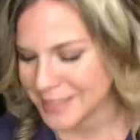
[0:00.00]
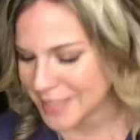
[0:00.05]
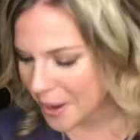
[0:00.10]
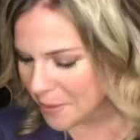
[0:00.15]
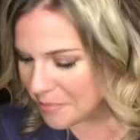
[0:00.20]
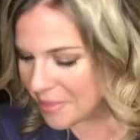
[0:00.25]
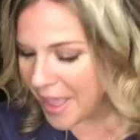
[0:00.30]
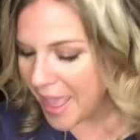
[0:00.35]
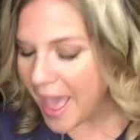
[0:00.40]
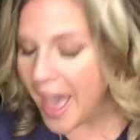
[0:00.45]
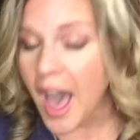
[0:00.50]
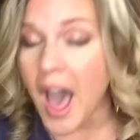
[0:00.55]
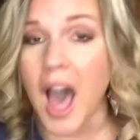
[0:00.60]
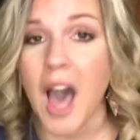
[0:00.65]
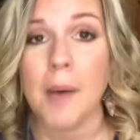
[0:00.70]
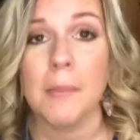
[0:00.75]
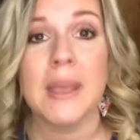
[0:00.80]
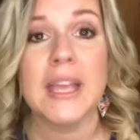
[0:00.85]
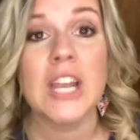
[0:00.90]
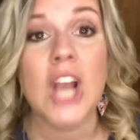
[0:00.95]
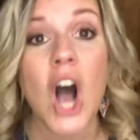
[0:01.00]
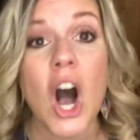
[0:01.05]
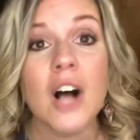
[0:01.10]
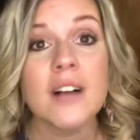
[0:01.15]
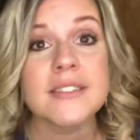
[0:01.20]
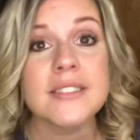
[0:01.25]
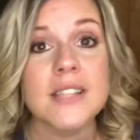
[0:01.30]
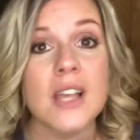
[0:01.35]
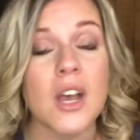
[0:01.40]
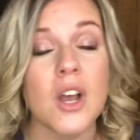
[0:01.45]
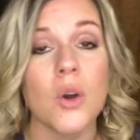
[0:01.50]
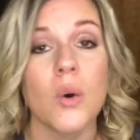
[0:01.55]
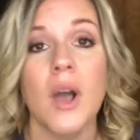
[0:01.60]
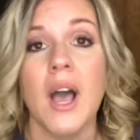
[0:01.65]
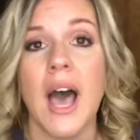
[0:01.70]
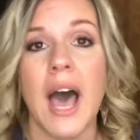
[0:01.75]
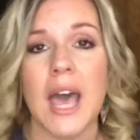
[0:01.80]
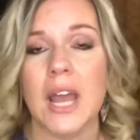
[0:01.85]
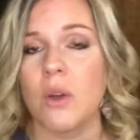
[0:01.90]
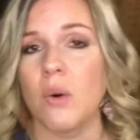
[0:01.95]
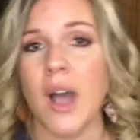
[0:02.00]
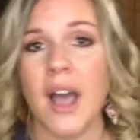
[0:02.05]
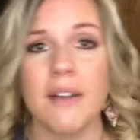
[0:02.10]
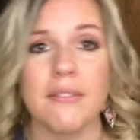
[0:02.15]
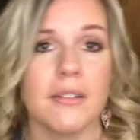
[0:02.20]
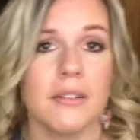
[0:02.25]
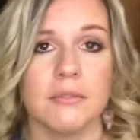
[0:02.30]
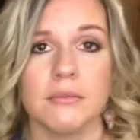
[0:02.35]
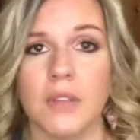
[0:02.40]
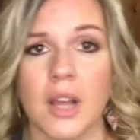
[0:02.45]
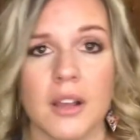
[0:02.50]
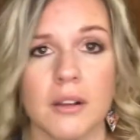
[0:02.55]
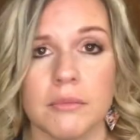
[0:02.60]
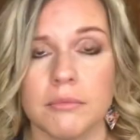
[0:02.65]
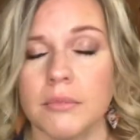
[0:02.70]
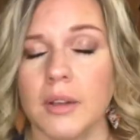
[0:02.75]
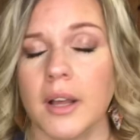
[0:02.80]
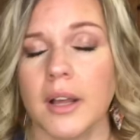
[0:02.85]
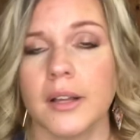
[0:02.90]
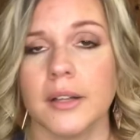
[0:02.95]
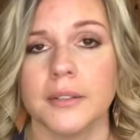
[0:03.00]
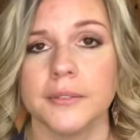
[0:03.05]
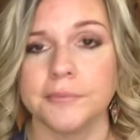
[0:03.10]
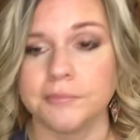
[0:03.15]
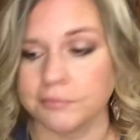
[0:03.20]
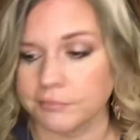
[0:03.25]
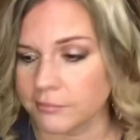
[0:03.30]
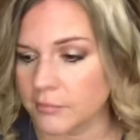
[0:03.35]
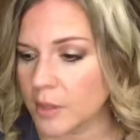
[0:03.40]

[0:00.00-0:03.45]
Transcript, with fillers: So, um, and also I don't have a, a um,